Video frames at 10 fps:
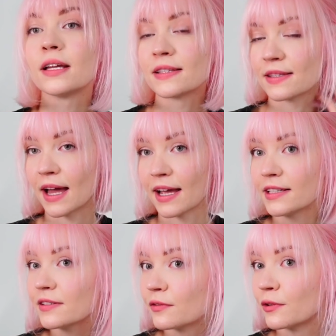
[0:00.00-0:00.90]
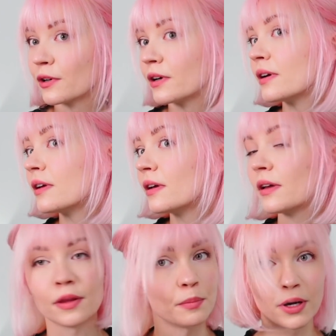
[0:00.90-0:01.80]
It's nice for
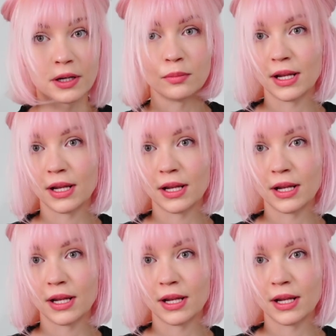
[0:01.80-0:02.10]
the bottom